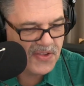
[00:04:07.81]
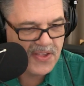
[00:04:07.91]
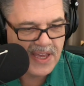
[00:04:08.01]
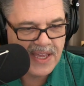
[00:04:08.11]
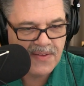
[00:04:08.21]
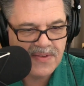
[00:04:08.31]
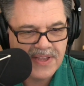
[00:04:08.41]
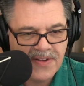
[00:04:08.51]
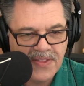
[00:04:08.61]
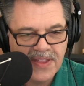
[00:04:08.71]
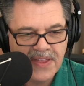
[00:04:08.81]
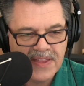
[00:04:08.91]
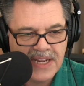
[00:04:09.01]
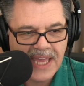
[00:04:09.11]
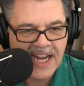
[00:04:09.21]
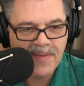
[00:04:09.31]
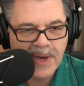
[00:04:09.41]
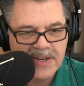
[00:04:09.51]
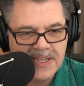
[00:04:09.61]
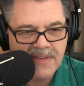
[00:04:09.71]
to say, the thing that he hated
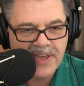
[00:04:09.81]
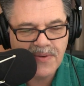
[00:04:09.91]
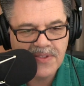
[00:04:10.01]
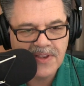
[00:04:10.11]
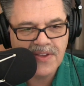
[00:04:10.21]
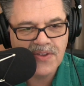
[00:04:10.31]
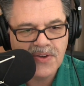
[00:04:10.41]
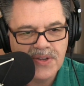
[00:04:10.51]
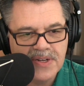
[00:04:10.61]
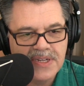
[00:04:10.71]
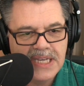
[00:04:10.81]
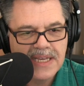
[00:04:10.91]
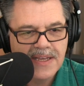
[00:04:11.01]
about TV was that you couldn't